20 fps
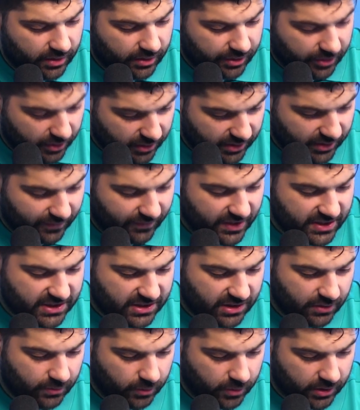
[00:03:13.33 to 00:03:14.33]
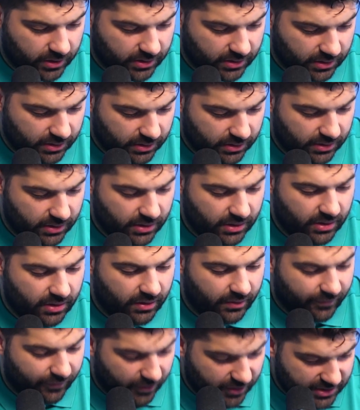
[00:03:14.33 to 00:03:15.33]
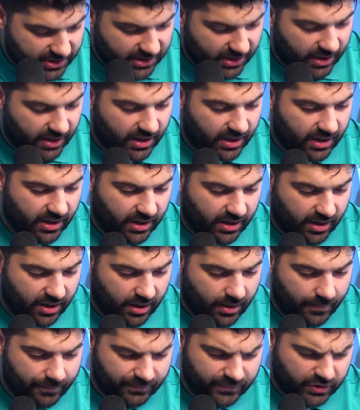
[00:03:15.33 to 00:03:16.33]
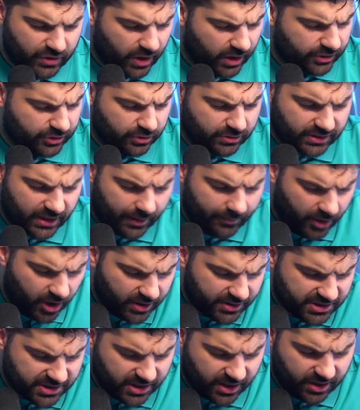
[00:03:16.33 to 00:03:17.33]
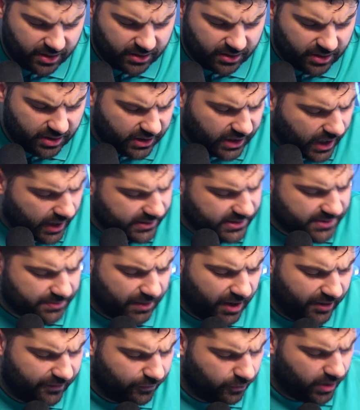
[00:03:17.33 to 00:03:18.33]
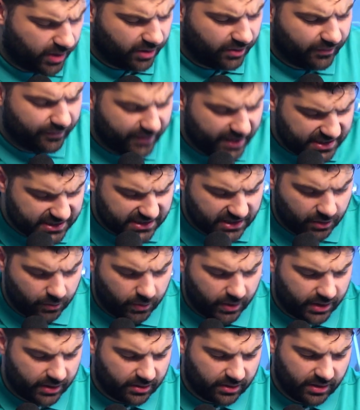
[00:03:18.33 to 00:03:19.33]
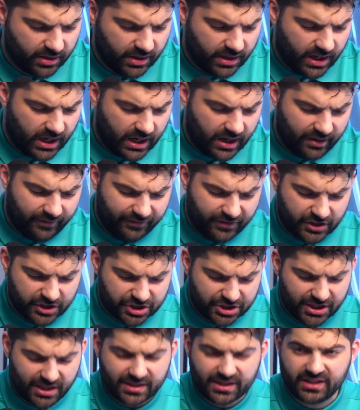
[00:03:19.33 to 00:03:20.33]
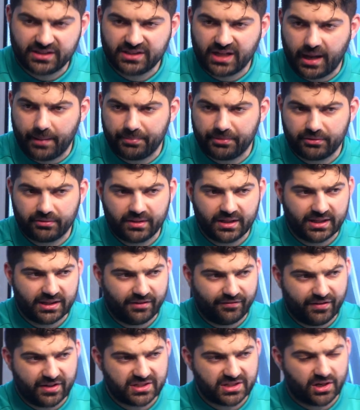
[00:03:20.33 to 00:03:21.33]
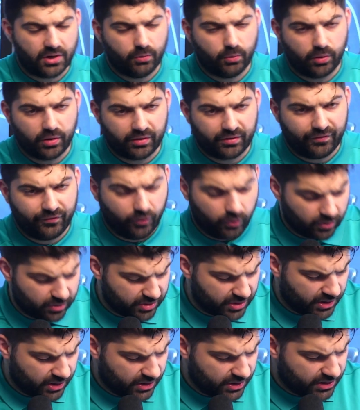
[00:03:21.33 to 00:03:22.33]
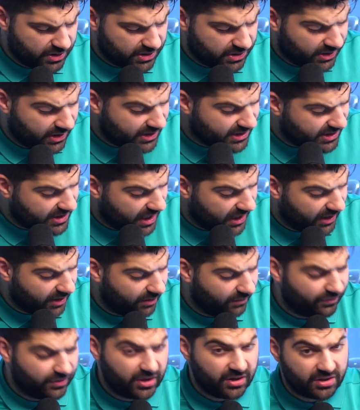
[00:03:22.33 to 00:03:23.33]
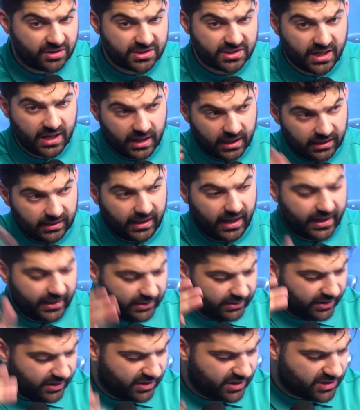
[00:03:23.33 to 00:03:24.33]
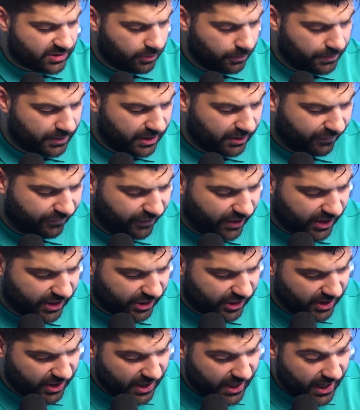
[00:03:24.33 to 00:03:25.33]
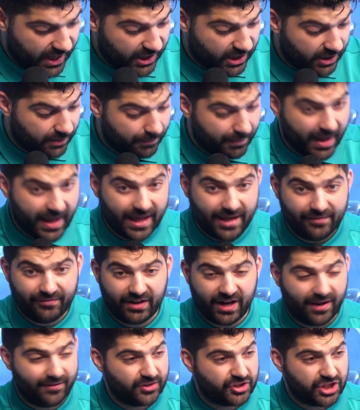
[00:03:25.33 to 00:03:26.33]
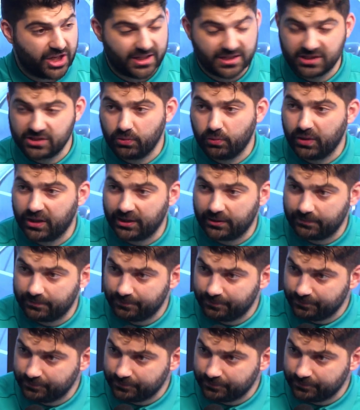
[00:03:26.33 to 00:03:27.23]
Third in the Vezina Award First, uh, um, a two-time All-Star, Conn Smythe winner, Vezina winner, uh, finished in the top three in the Vezina Award four consecutive years. Likely, this will be the fifth, and he may even have a chance to win it.